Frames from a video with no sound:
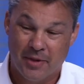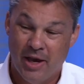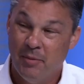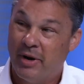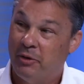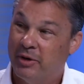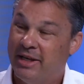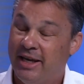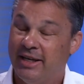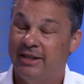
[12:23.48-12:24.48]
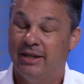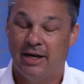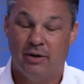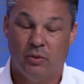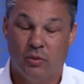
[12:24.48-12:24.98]
But I would take it,
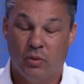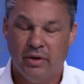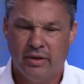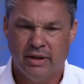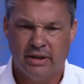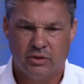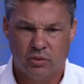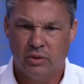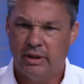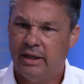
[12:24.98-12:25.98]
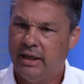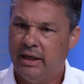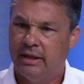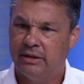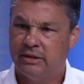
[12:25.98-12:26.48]
one of the things that's really
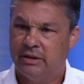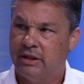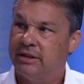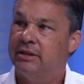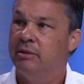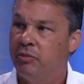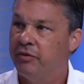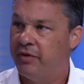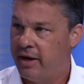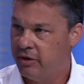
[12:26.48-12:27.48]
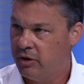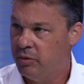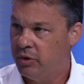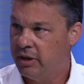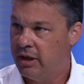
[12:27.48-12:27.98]
key is to simplify the
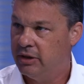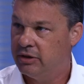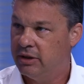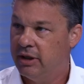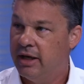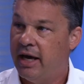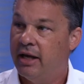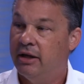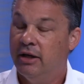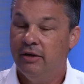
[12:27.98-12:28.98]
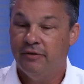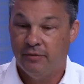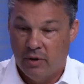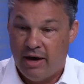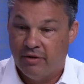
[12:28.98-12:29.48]
communication and
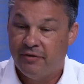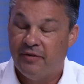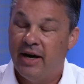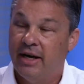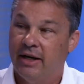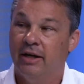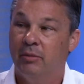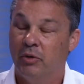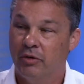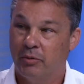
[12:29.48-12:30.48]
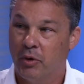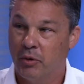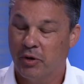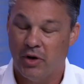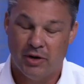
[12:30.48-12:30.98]
have a finite number of
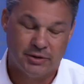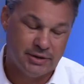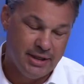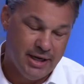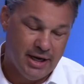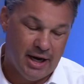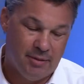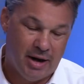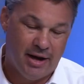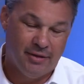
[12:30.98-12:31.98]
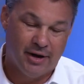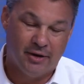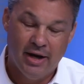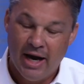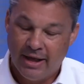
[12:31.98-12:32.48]
protocols on there.
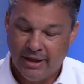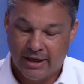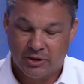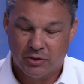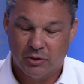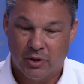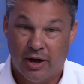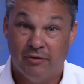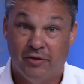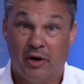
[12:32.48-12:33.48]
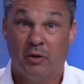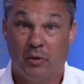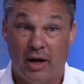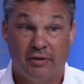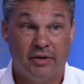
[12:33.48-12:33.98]
I think it's very
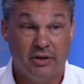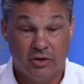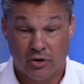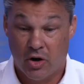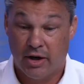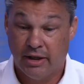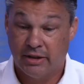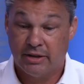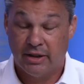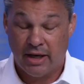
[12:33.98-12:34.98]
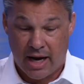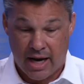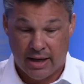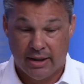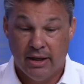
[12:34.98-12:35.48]
relevant to your audience that
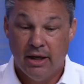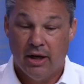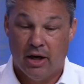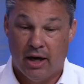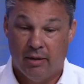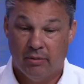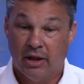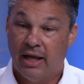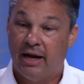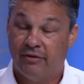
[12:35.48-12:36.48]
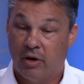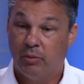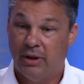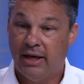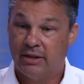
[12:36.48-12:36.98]
on a lot of our
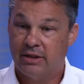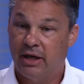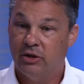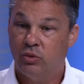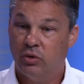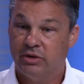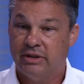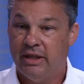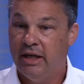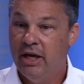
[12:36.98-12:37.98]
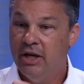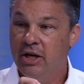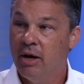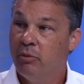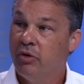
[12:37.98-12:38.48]
plant sites, we'll see
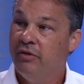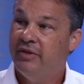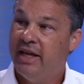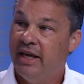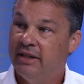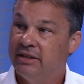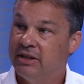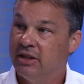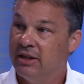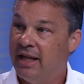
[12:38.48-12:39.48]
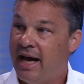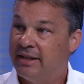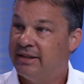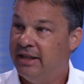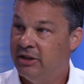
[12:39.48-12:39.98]
number of days till
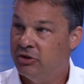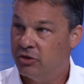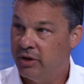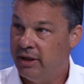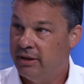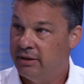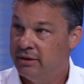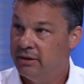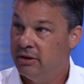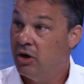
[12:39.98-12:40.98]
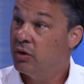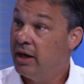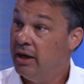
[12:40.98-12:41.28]
last injury. Okay?